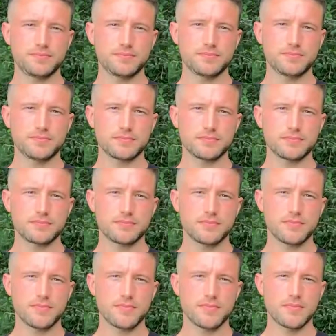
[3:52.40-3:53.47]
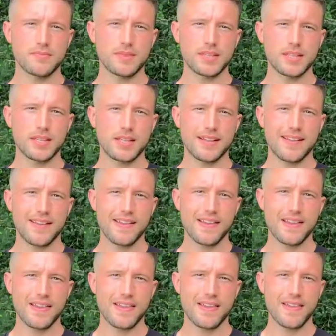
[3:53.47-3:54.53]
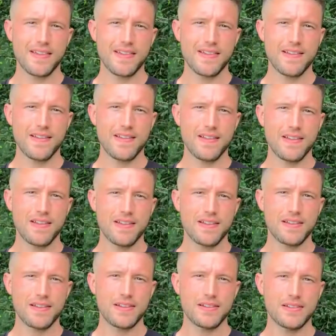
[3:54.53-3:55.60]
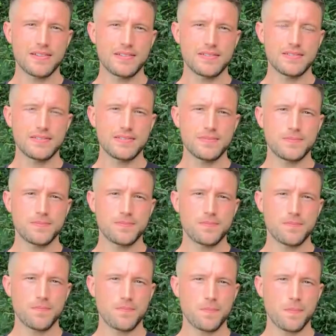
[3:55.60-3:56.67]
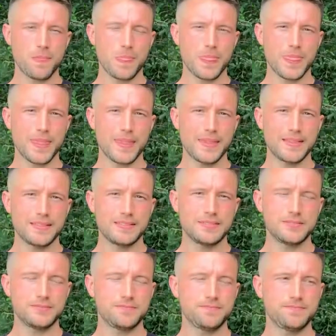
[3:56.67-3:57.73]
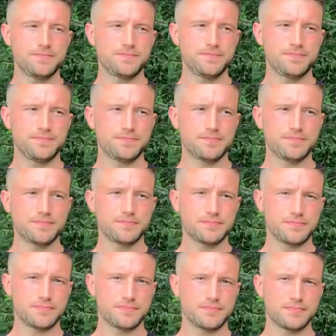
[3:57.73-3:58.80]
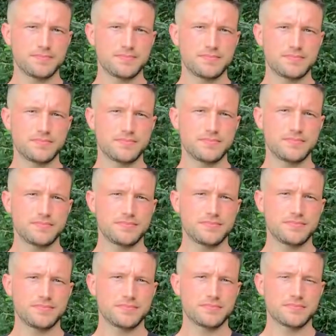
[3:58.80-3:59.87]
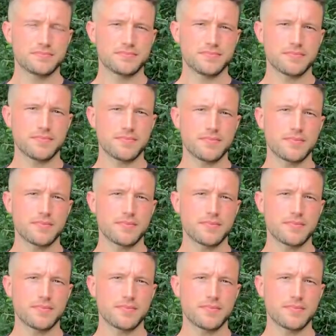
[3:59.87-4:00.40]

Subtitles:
(not speaking)